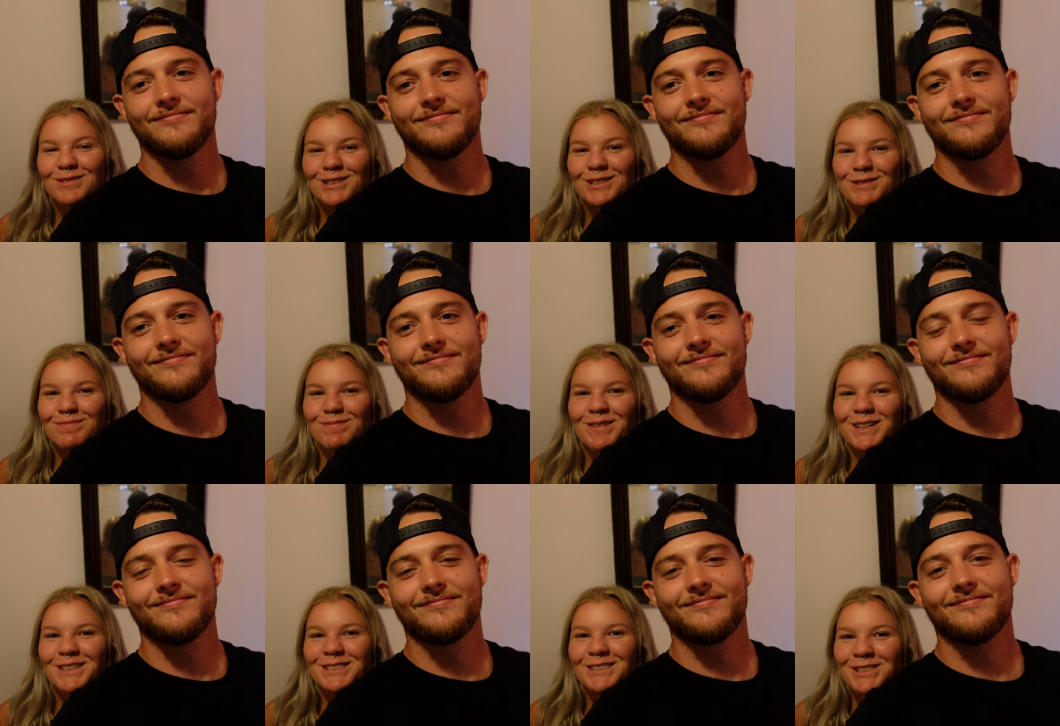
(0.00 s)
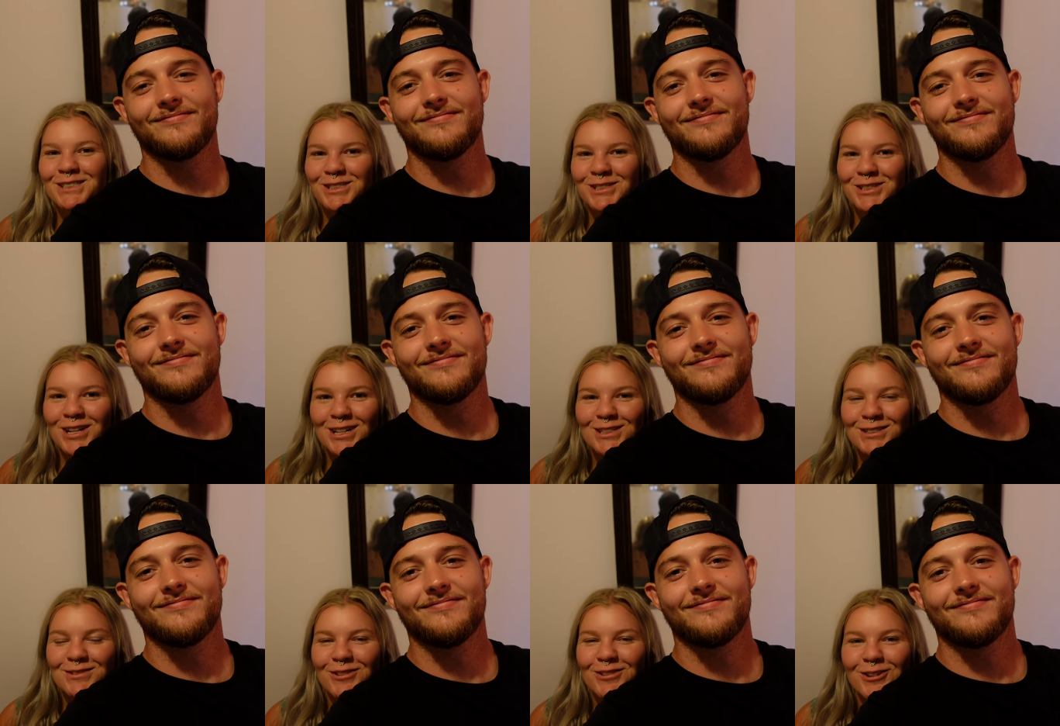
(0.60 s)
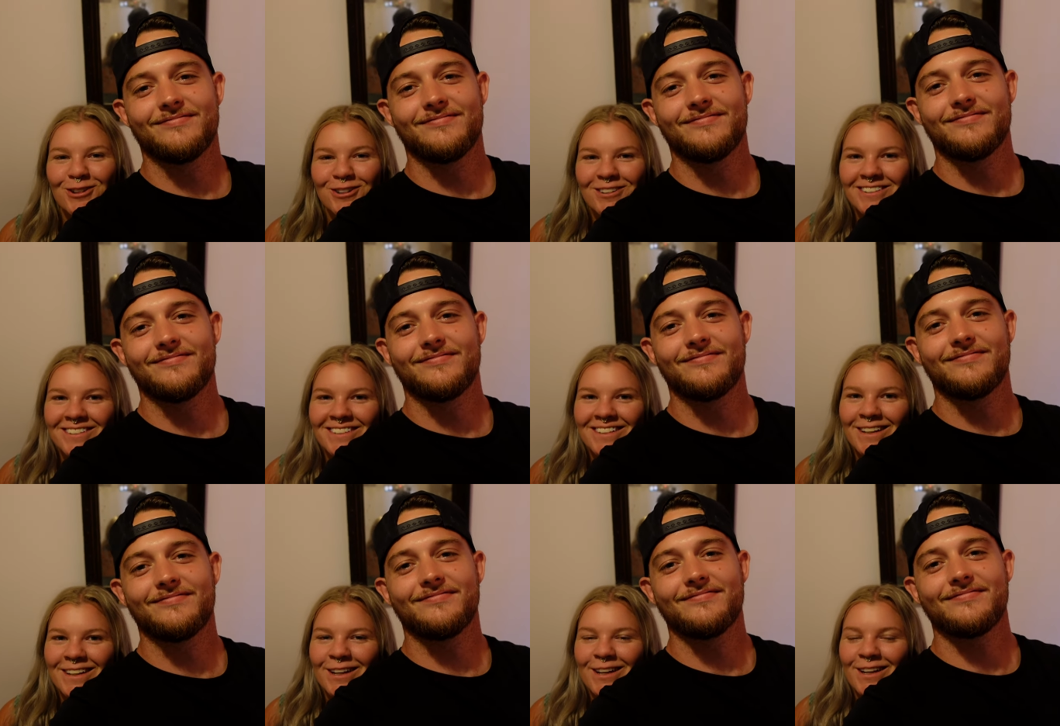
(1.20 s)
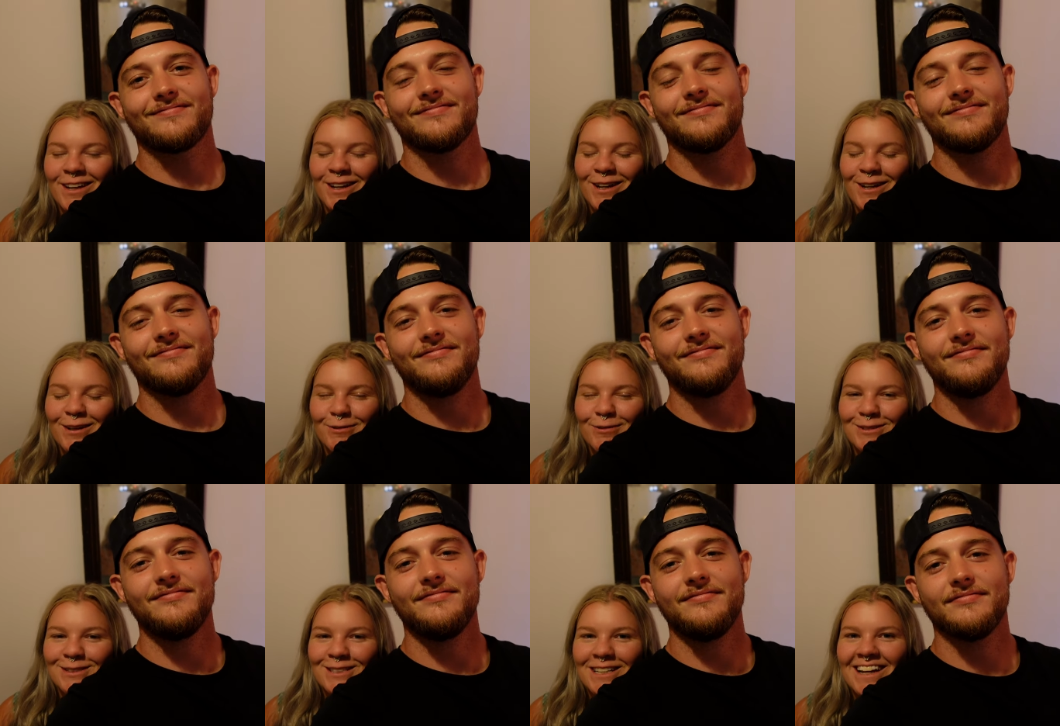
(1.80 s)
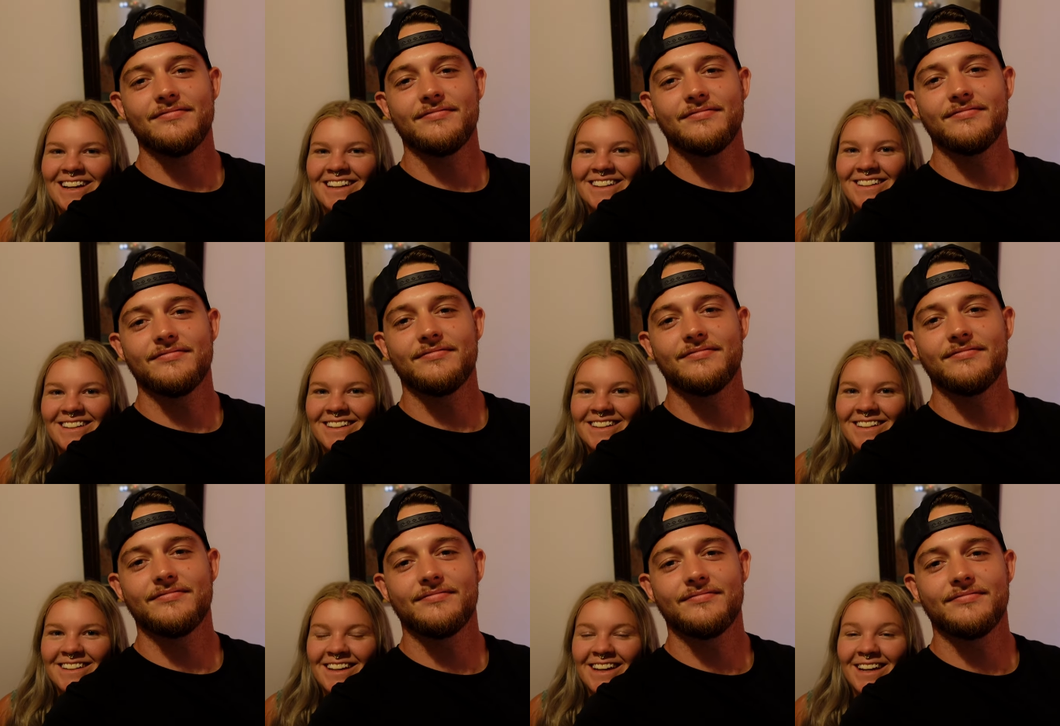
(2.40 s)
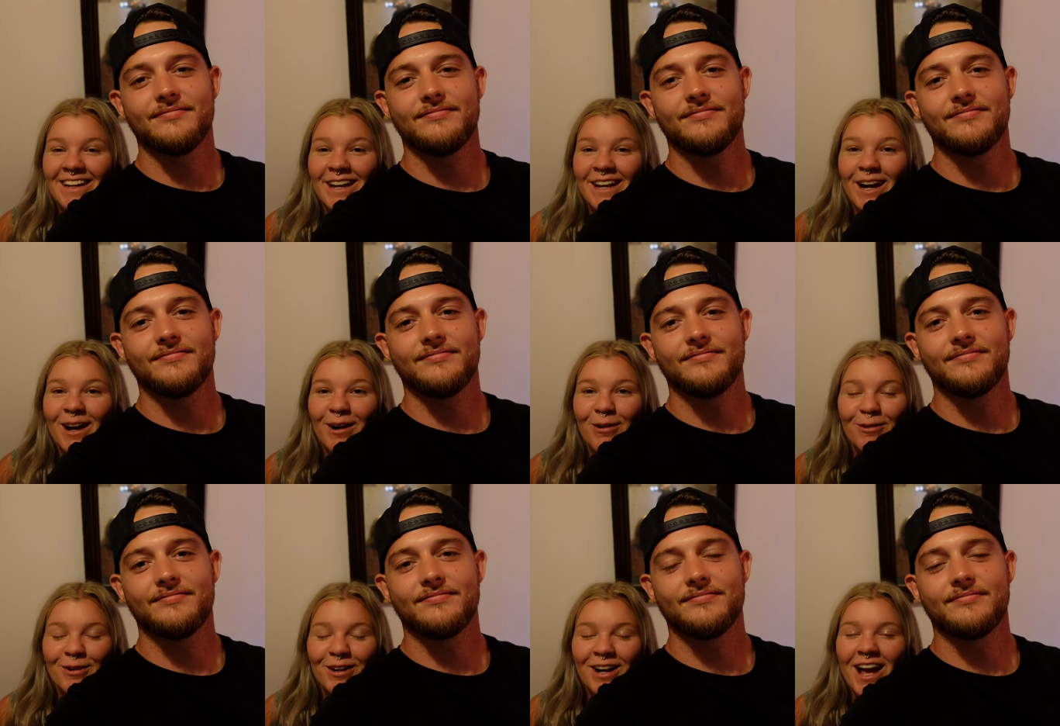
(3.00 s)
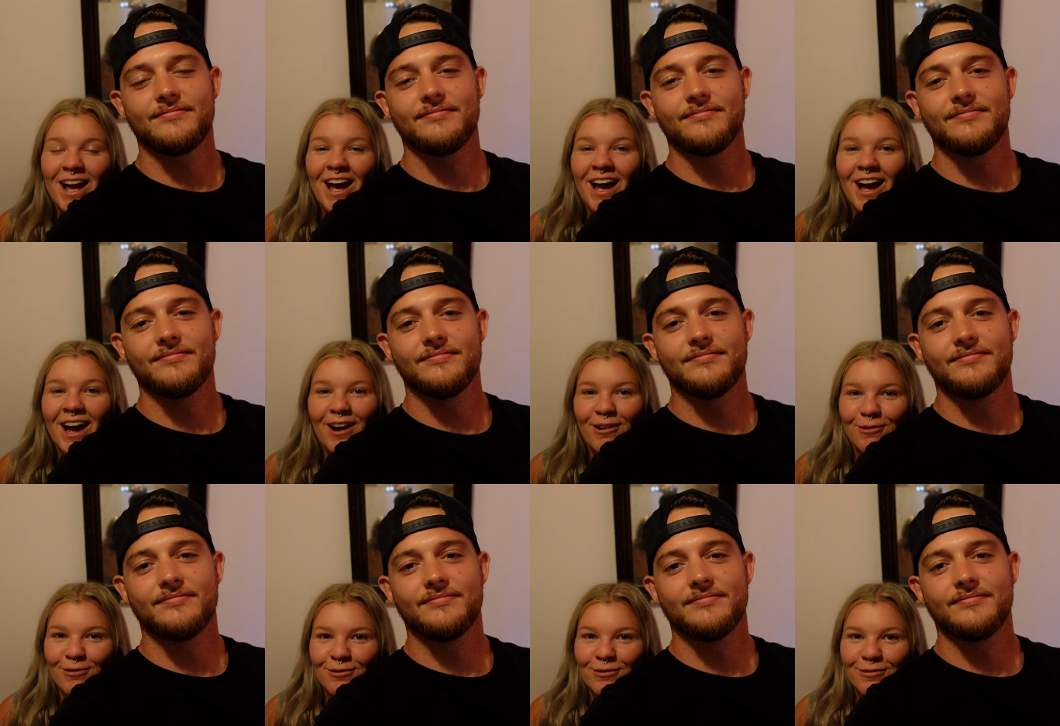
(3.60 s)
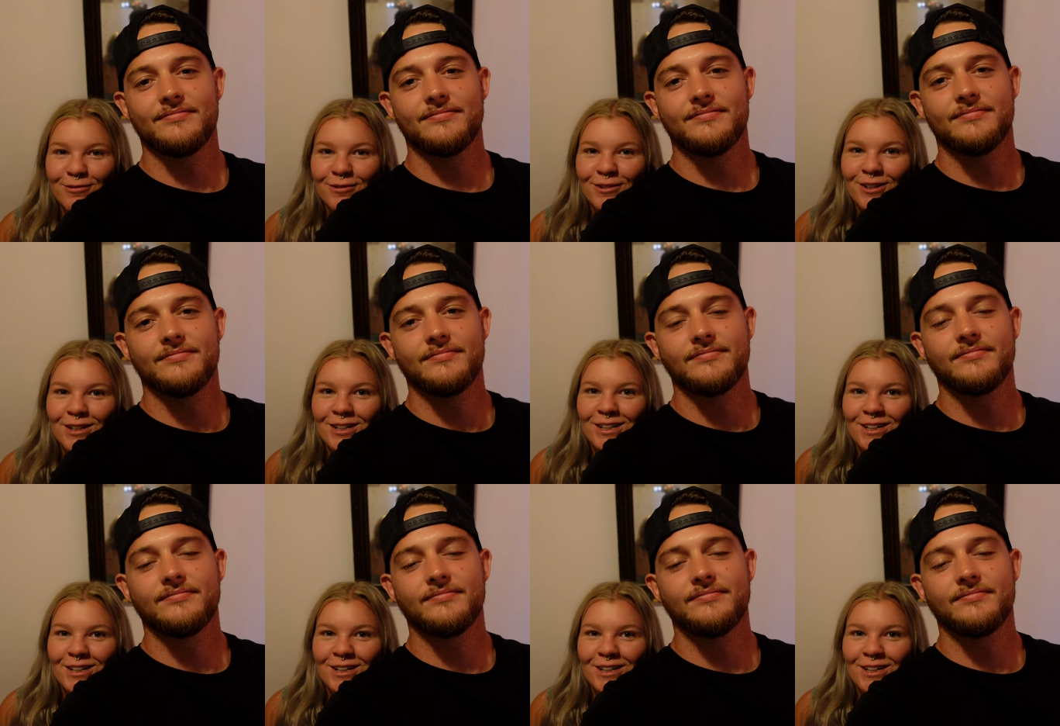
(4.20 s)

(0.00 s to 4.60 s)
Speaker 1: was pretty stressful. It was like an hour and a half